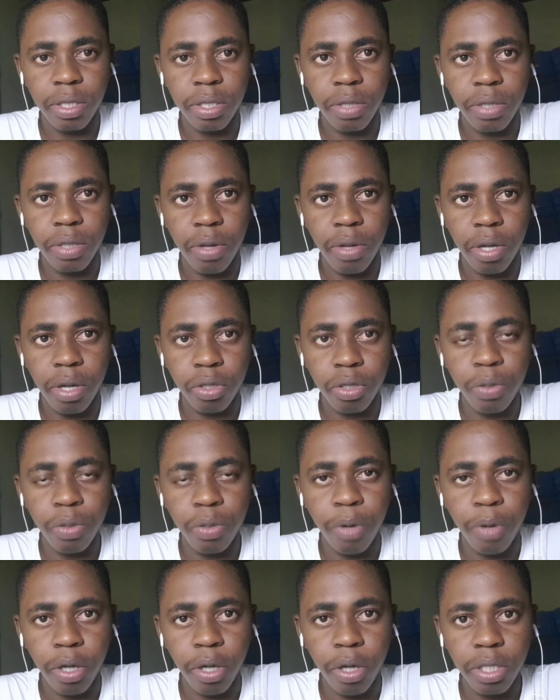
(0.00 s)
are two
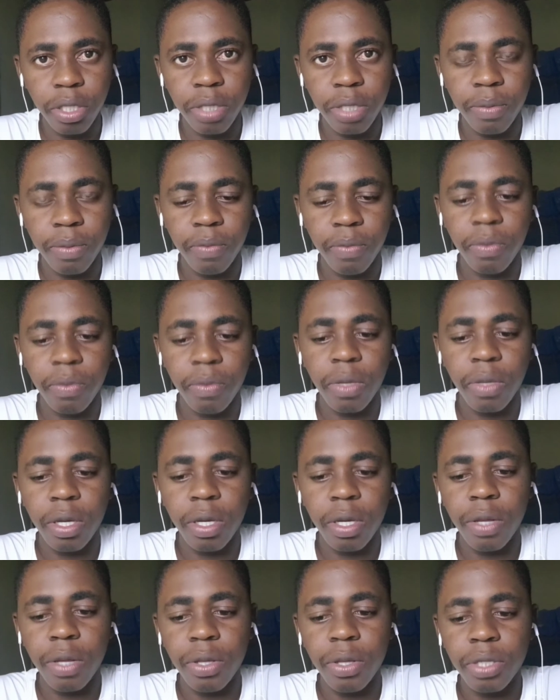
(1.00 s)
parts.
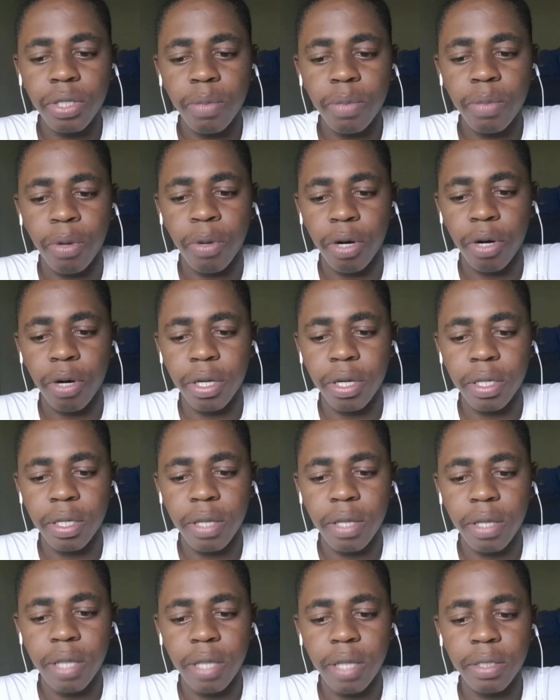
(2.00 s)
There's a part
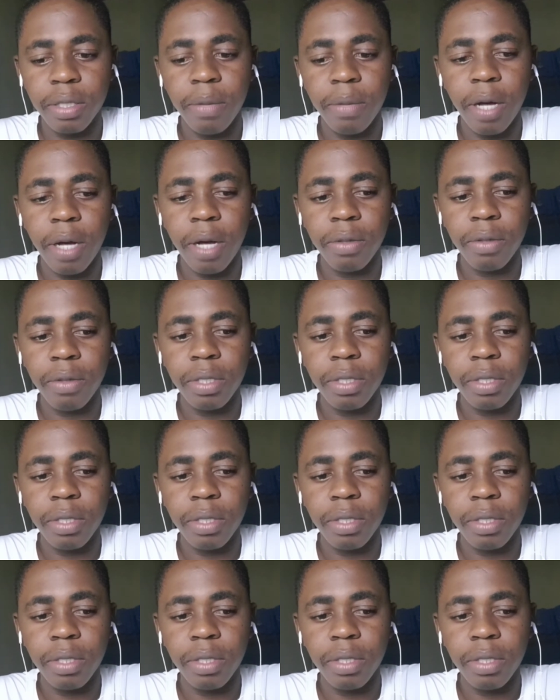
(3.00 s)
that is about